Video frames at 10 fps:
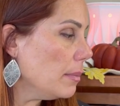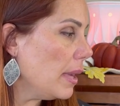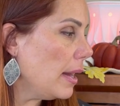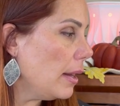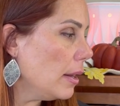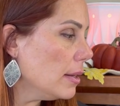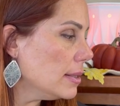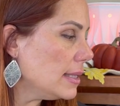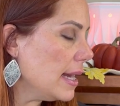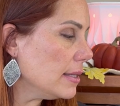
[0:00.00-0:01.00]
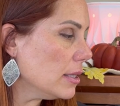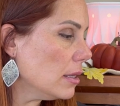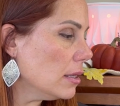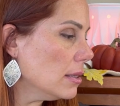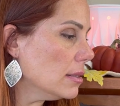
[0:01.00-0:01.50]
My
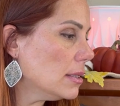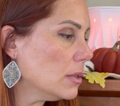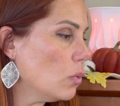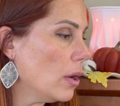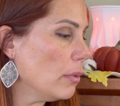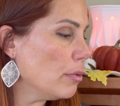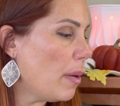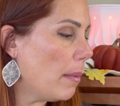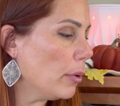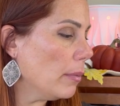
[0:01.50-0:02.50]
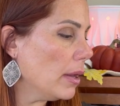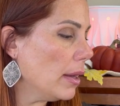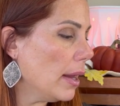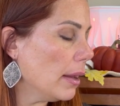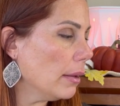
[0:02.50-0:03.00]
Santa's one with peppermint.
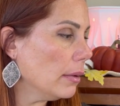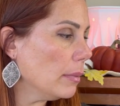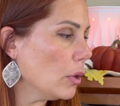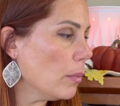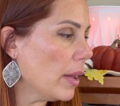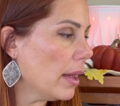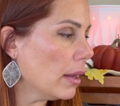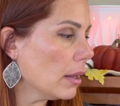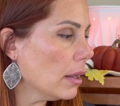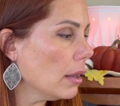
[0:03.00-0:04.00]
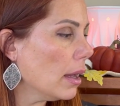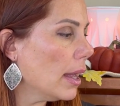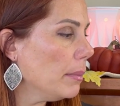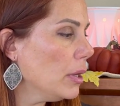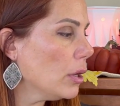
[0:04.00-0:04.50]
Hang on, let me go back.
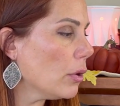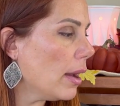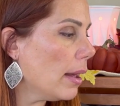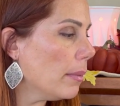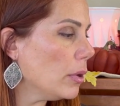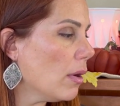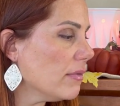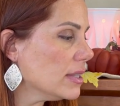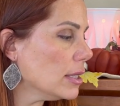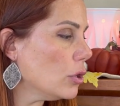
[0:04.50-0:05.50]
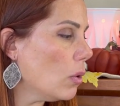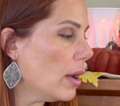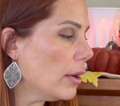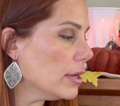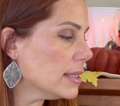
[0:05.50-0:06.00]
I'm going to grab, you obviously know
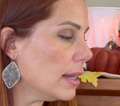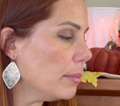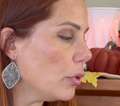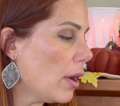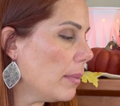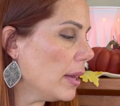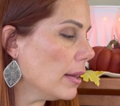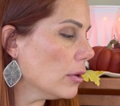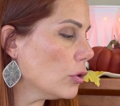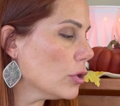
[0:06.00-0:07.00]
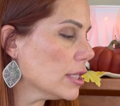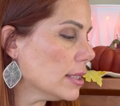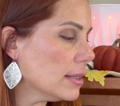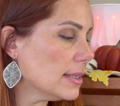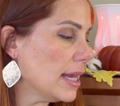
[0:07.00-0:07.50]
I already said I'm grabbing
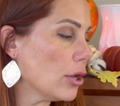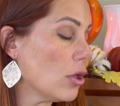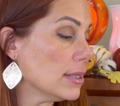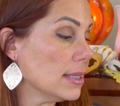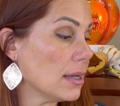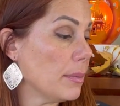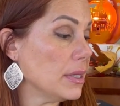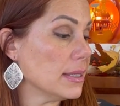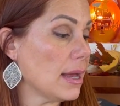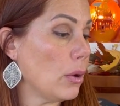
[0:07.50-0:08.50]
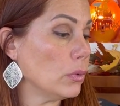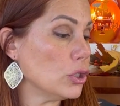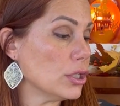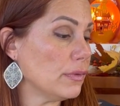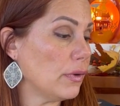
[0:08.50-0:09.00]
Chris, Santa Claus is Coming to Town,
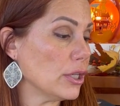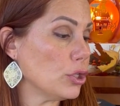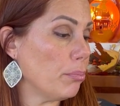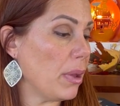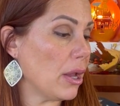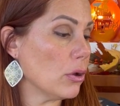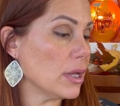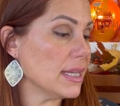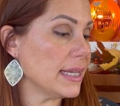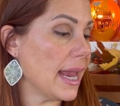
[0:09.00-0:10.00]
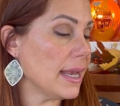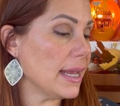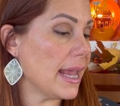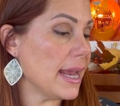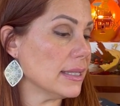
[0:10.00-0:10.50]
which is fresh baked cookies, candy
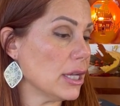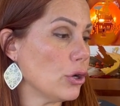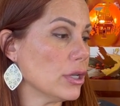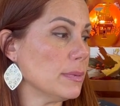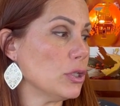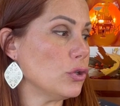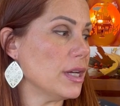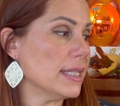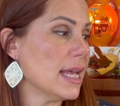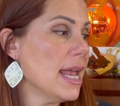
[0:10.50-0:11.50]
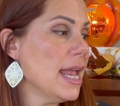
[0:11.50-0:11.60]
canes, and Christmas trees.